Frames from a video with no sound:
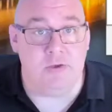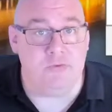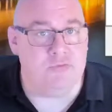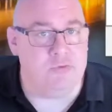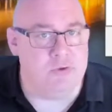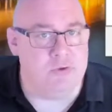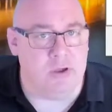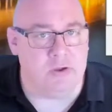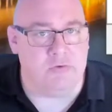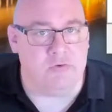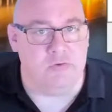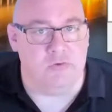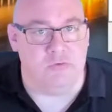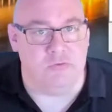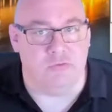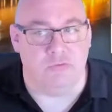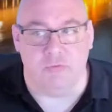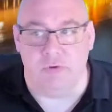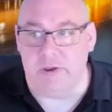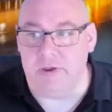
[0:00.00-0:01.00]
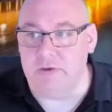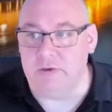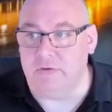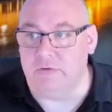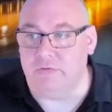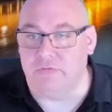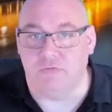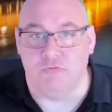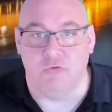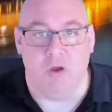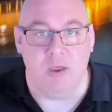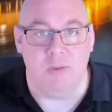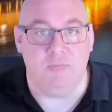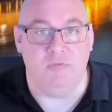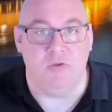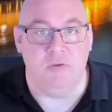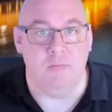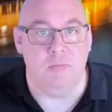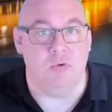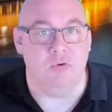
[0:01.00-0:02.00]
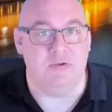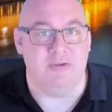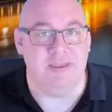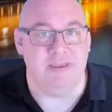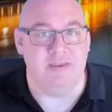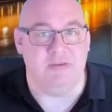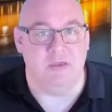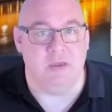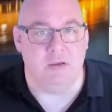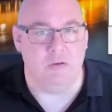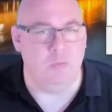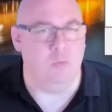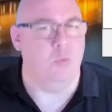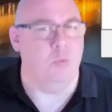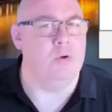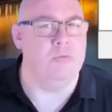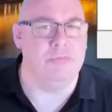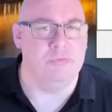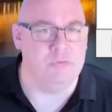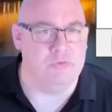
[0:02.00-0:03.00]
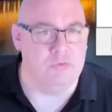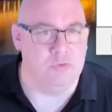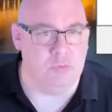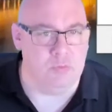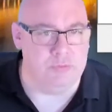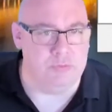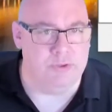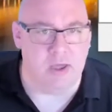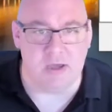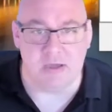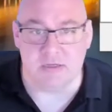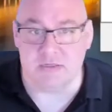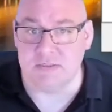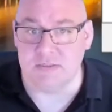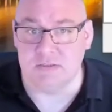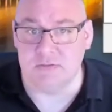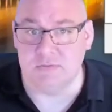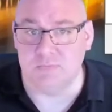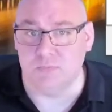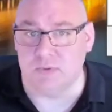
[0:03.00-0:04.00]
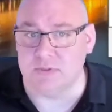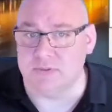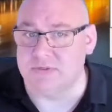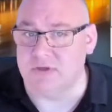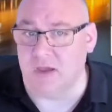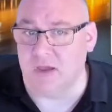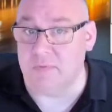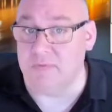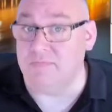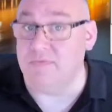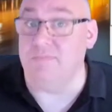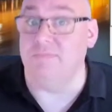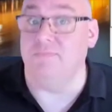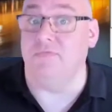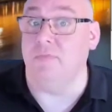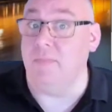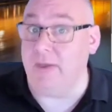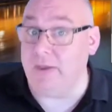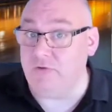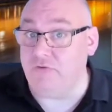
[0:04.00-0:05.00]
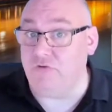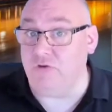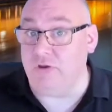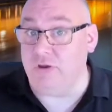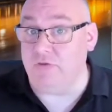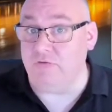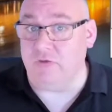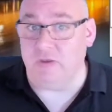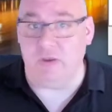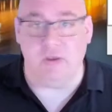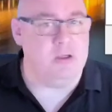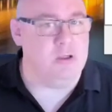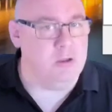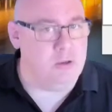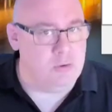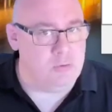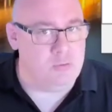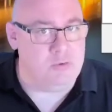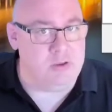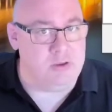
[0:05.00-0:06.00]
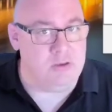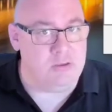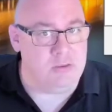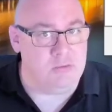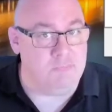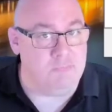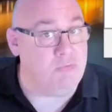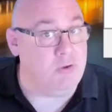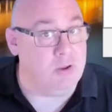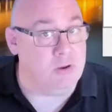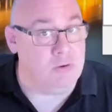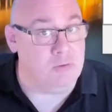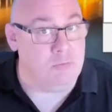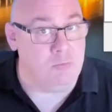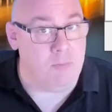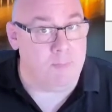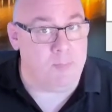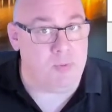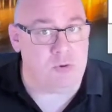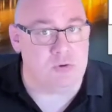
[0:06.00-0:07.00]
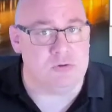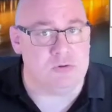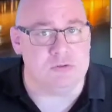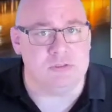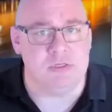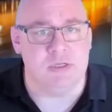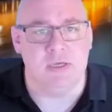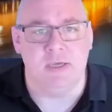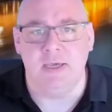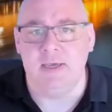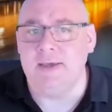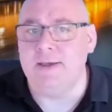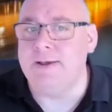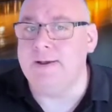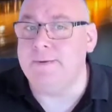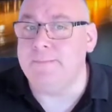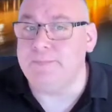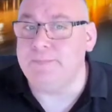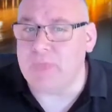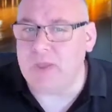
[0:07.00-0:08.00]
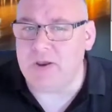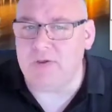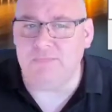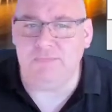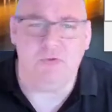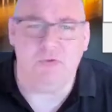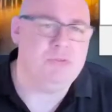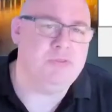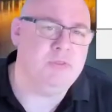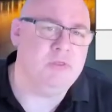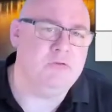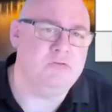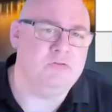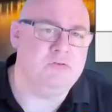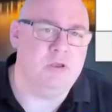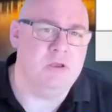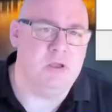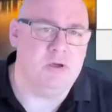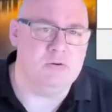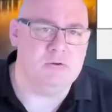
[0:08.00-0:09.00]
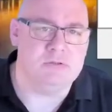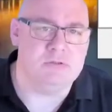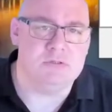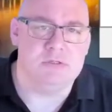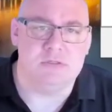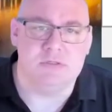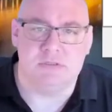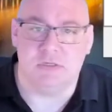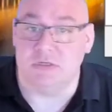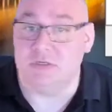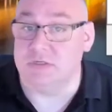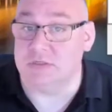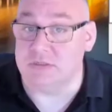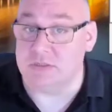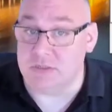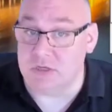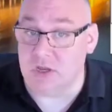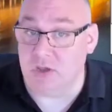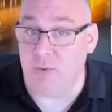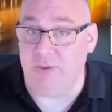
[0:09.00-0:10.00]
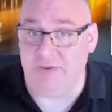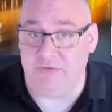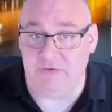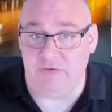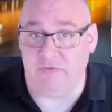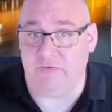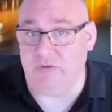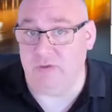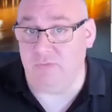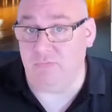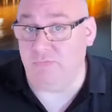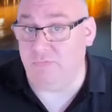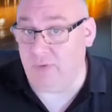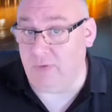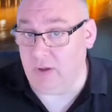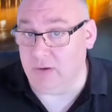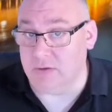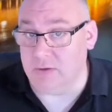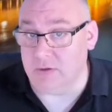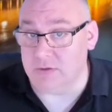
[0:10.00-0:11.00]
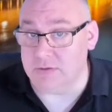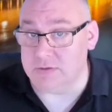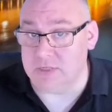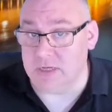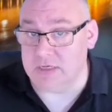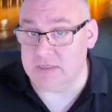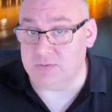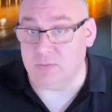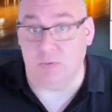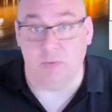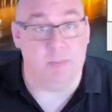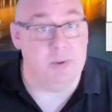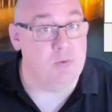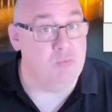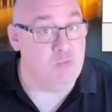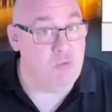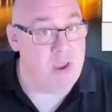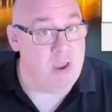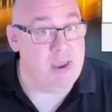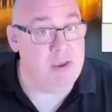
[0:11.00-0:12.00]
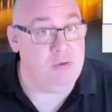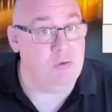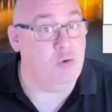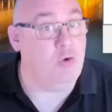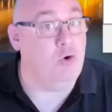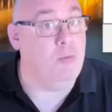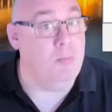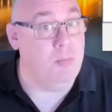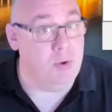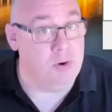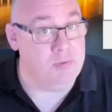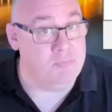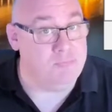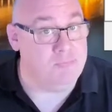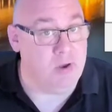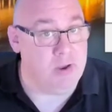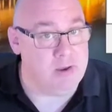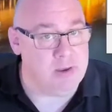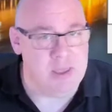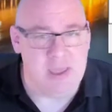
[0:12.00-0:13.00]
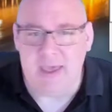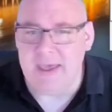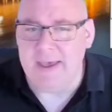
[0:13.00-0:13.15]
introduction screen describes in more detail what the tool does, what type of information is included in the final report, and a few things to note, such as no existing file content will be read or modified.